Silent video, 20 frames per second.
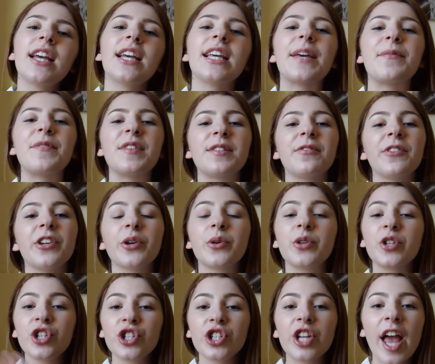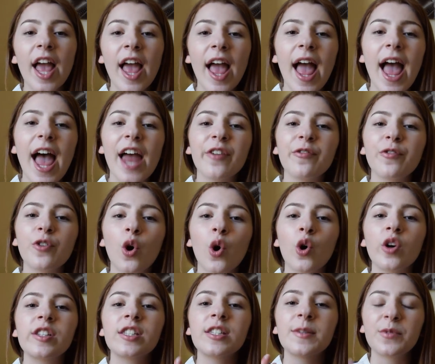Give this video a share and of
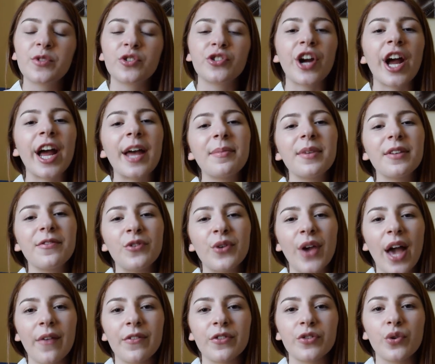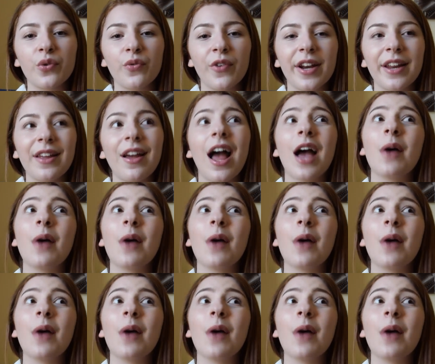course subscribe if you haven't already.